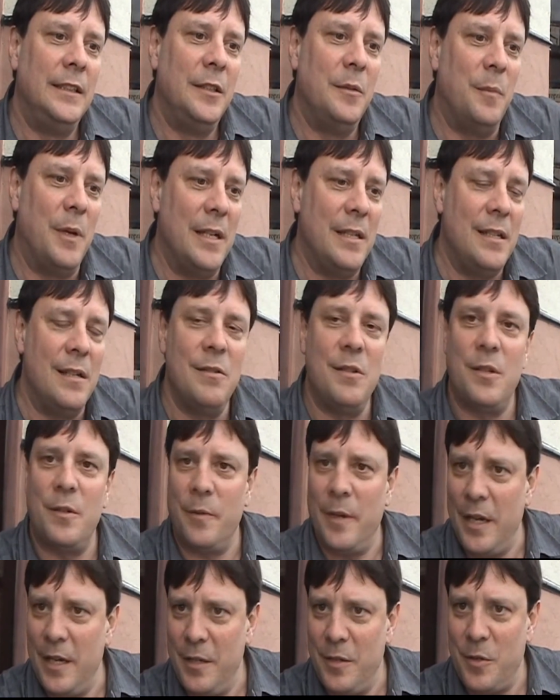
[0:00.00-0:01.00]
might sound
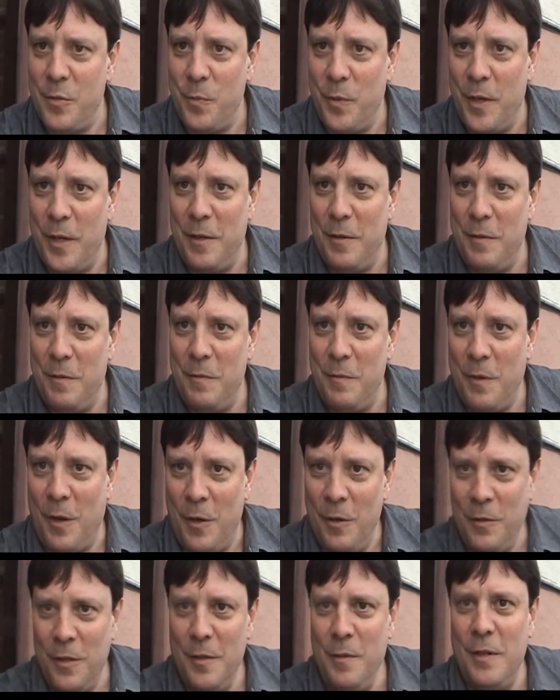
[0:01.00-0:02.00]
strange, but
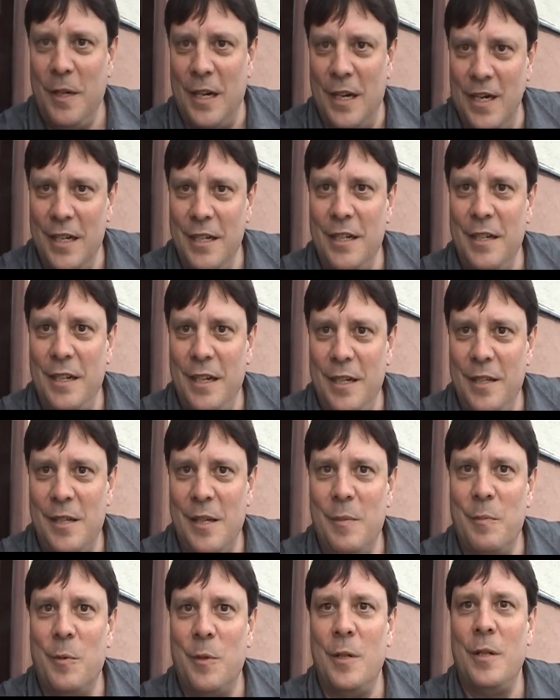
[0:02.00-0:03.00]
Oakland kind of needs
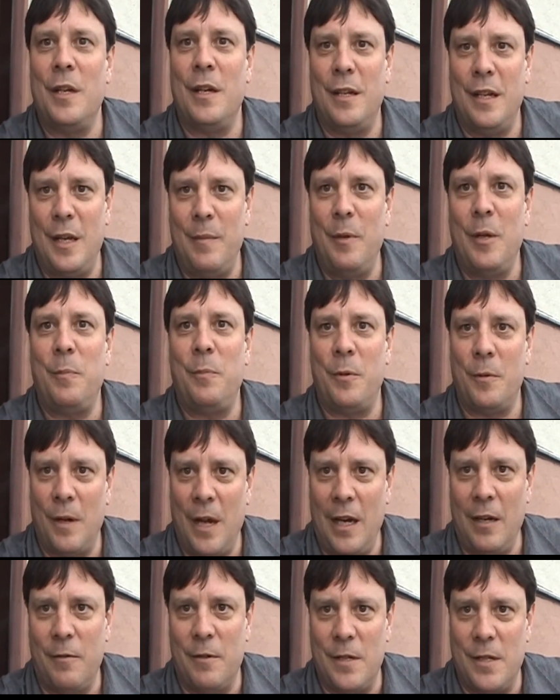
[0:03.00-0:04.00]
a more dynamic
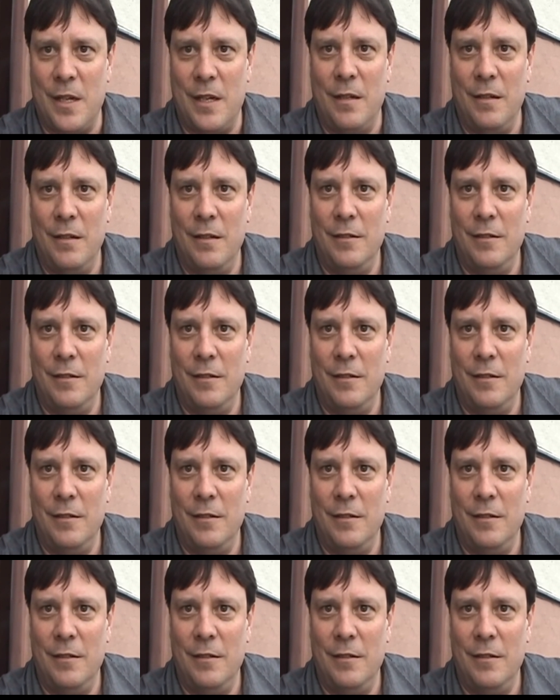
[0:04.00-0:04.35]
bureaucracy.